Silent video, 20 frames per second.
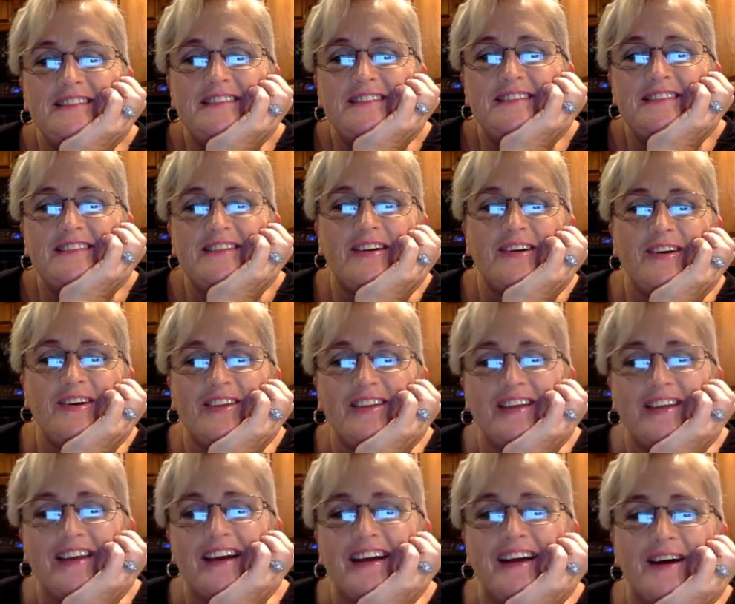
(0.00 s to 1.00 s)
You're only
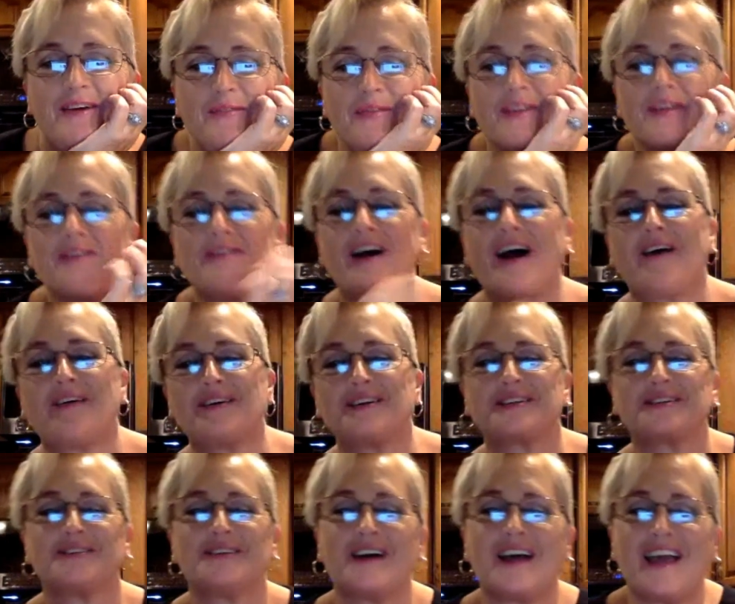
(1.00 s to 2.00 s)
a couple of hours
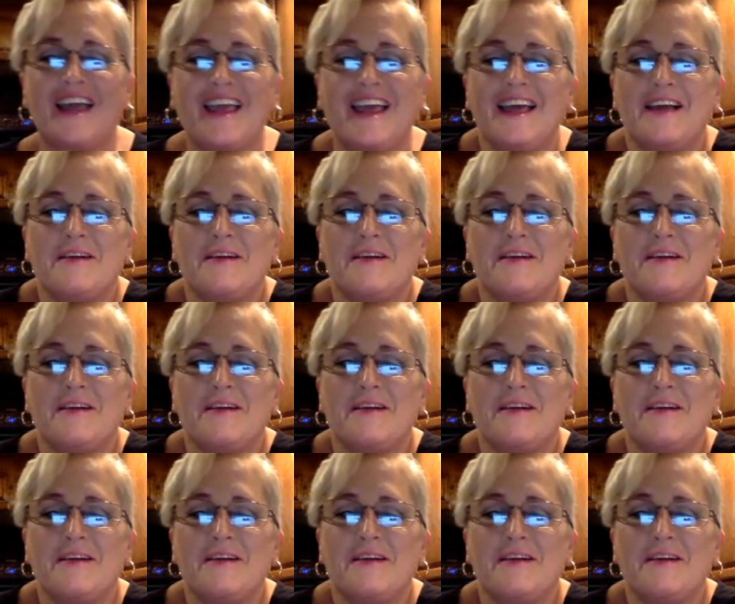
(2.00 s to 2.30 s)
away.